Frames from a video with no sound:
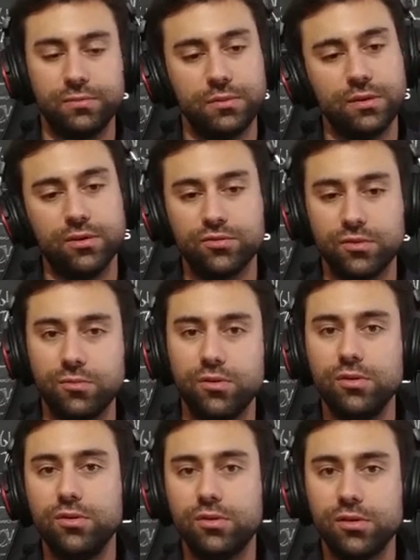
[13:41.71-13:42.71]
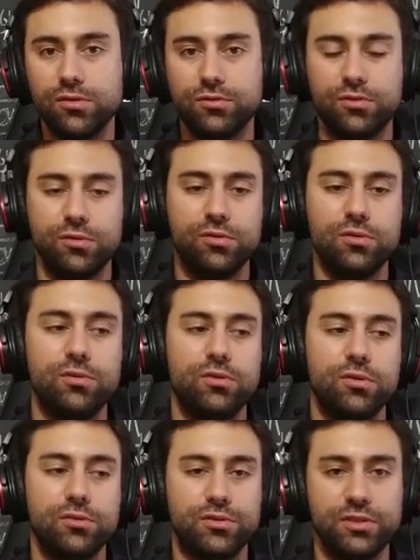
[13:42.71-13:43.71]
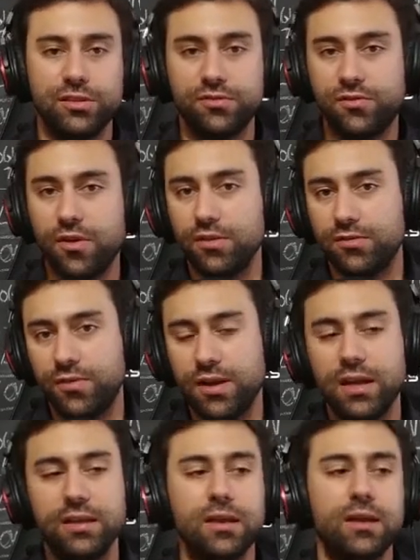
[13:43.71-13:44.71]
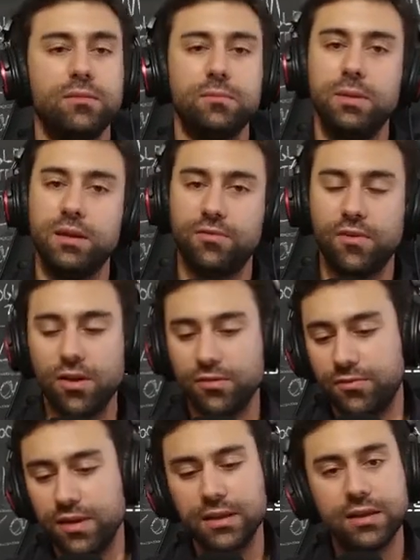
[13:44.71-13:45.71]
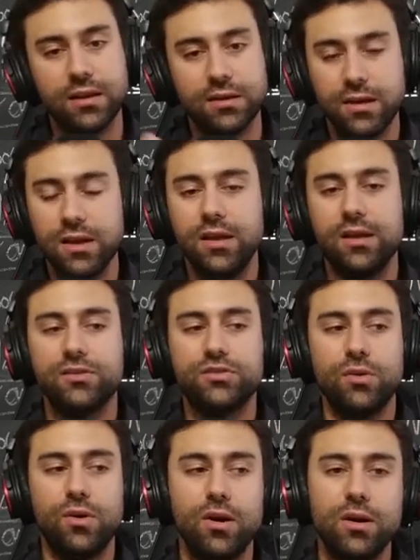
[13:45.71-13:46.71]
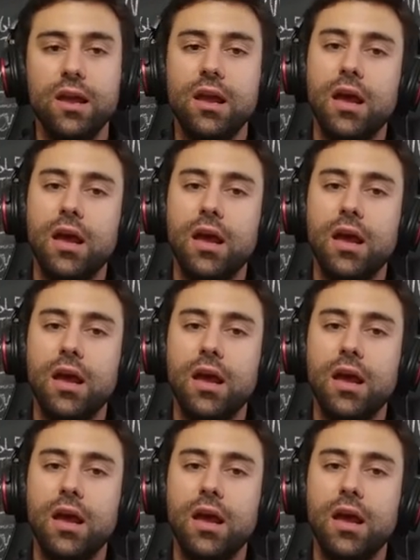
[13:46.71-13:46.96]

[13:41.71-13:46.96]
It goes from glucose to glucose 6-phosphate and B-phosphate and so on.